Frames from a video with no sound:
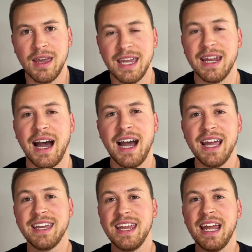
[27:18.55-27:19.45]
And I
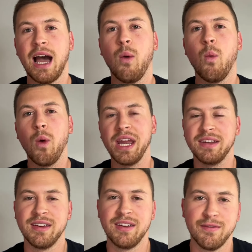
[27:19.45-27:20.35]
cannot
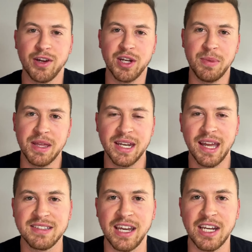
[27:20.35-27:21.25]
wait for you to be the
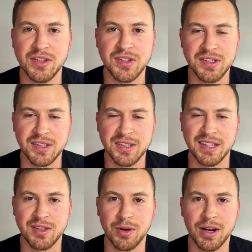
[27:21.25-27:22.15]
next agency success
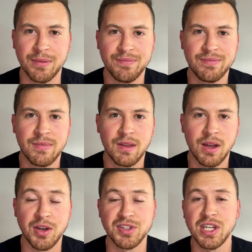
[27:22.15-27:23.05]
story.
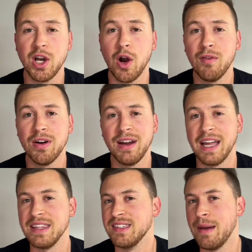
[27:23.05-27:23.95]
I'll see you over
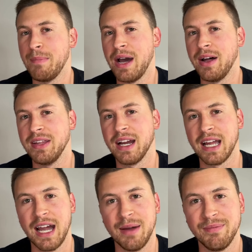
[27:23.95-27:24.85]
at
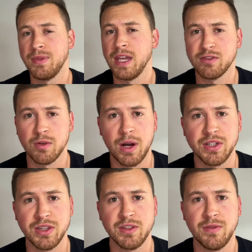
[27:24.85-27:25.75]
ZenPilot.com. Thanks for watching
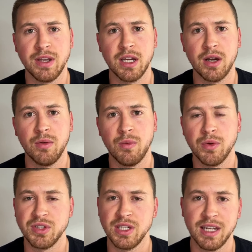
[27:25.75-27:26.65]
this video. We'll
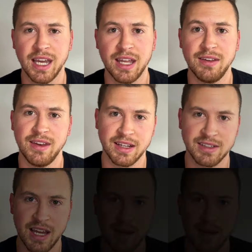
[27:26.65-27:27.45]
see you again next time.